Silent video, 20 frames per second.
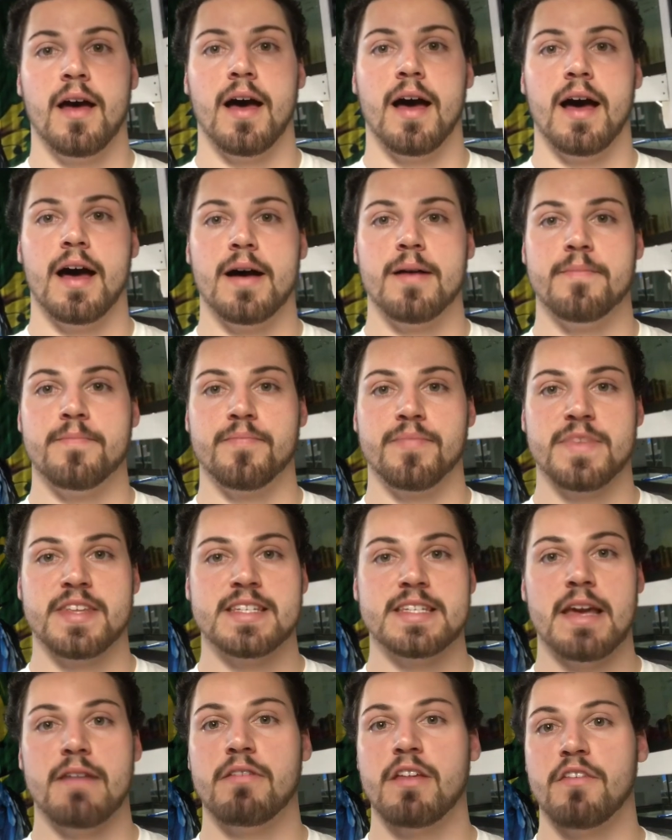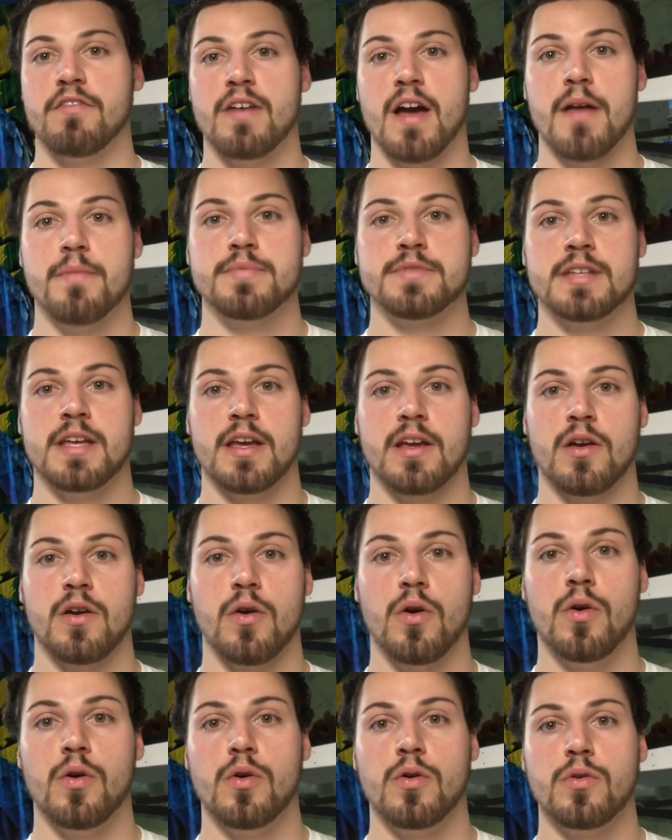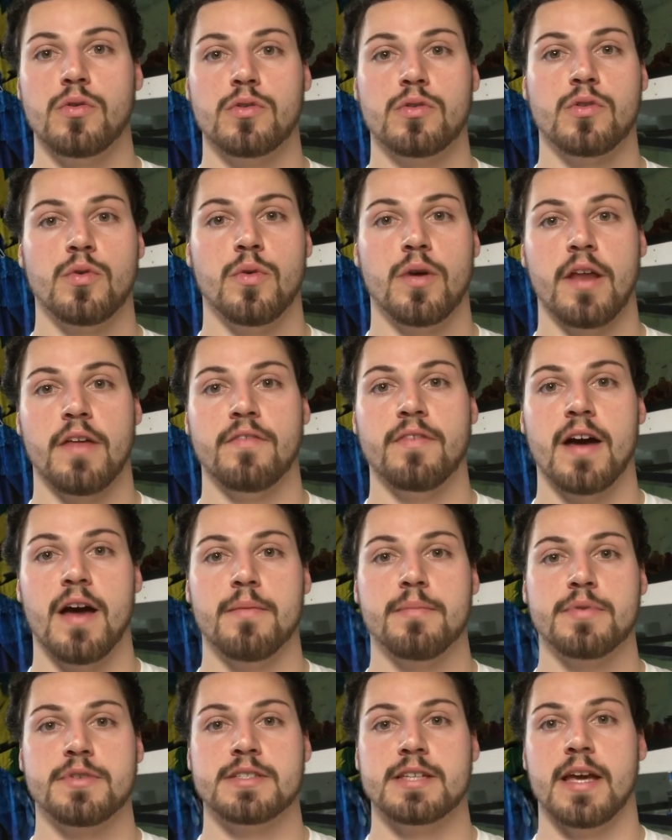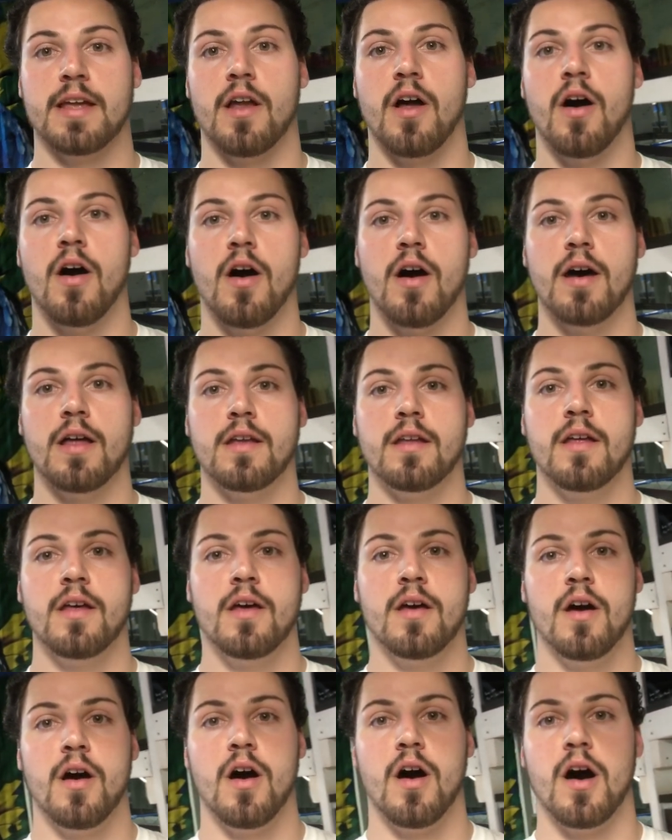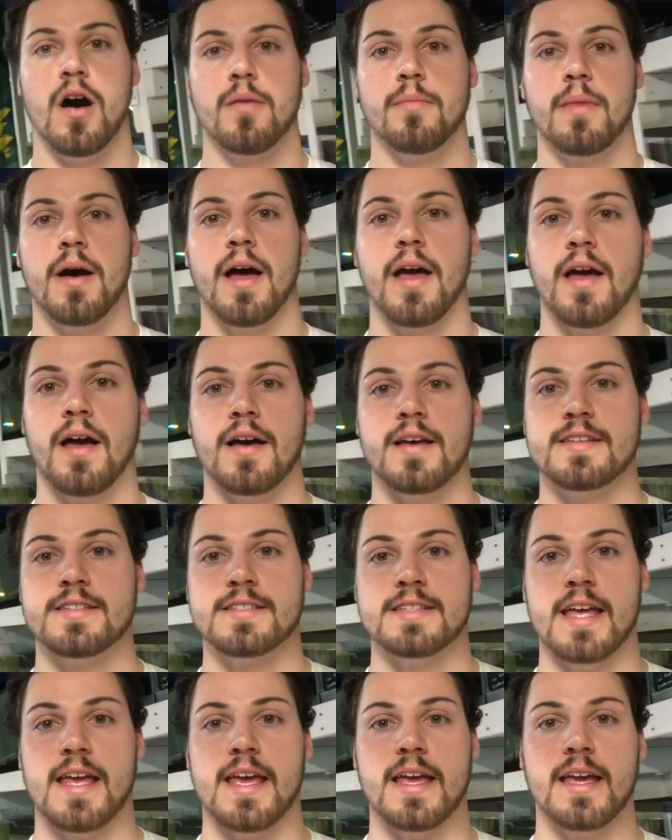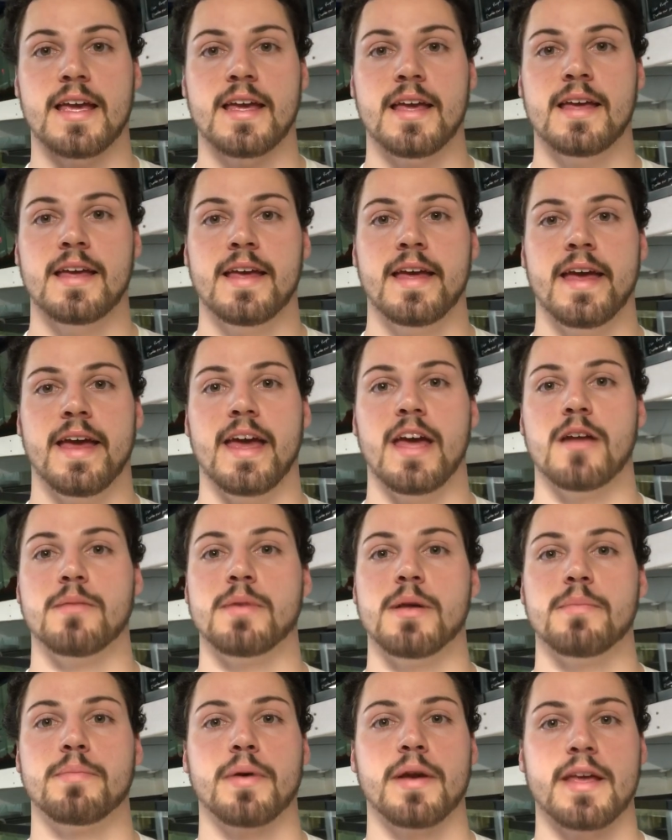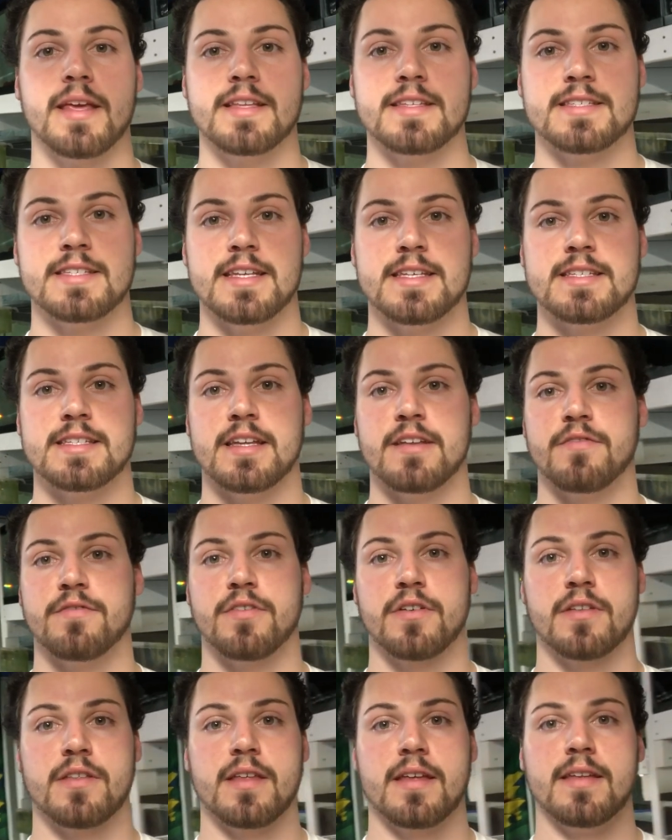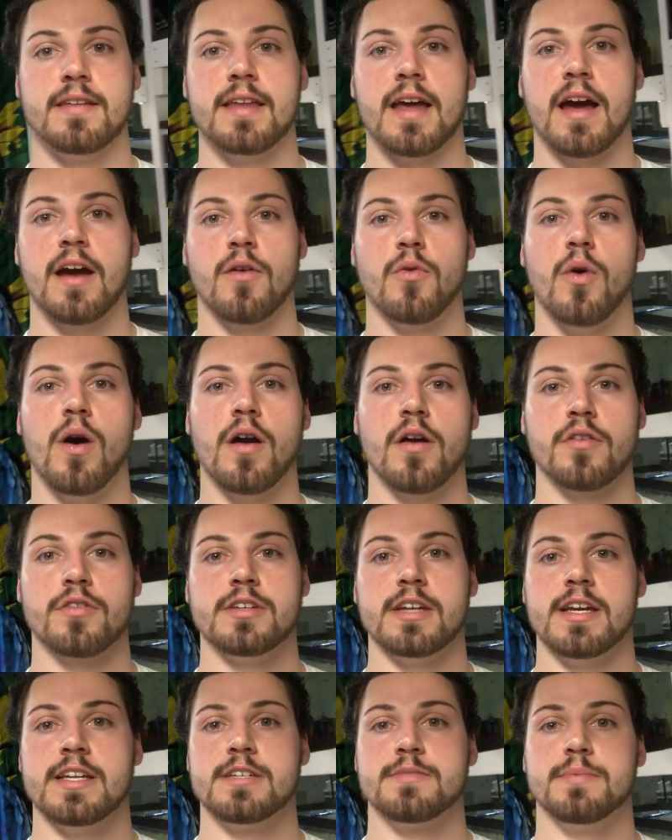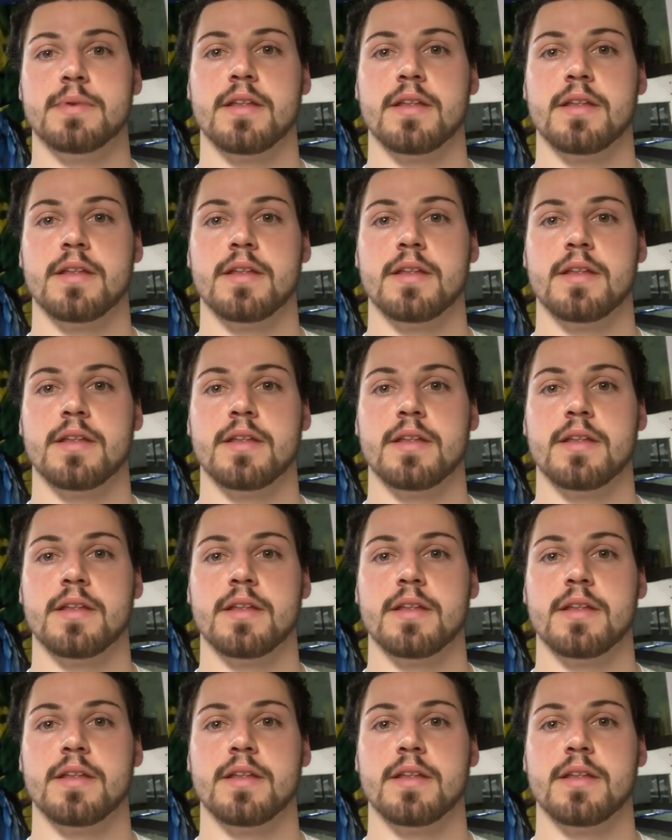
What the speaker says: 75% cold, 25% hot on my sink, it'll be pretty consistent for the entire water change.